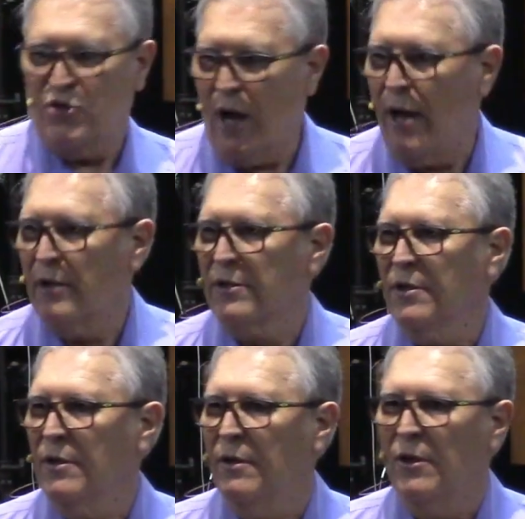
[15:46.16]
child,
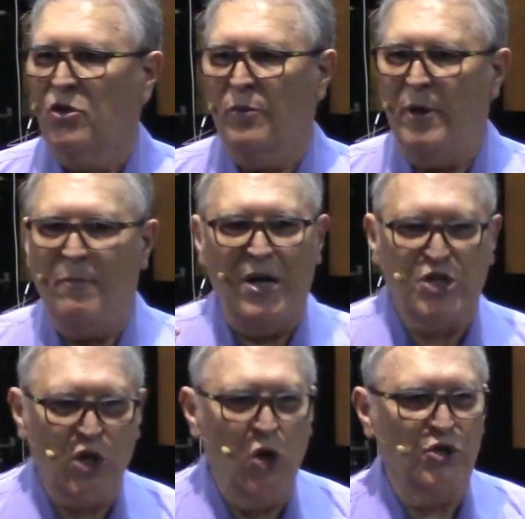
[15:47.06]
to be my
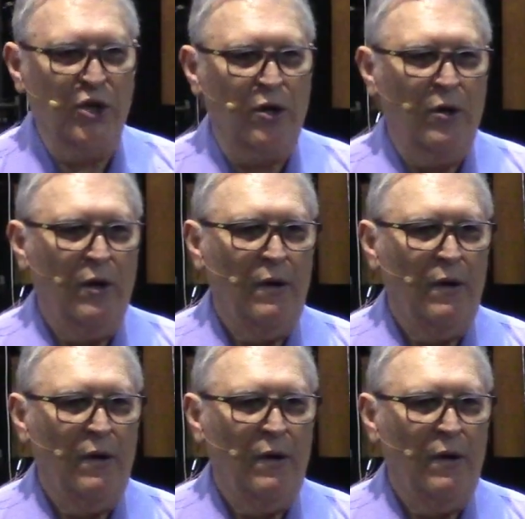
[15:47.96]
soldier.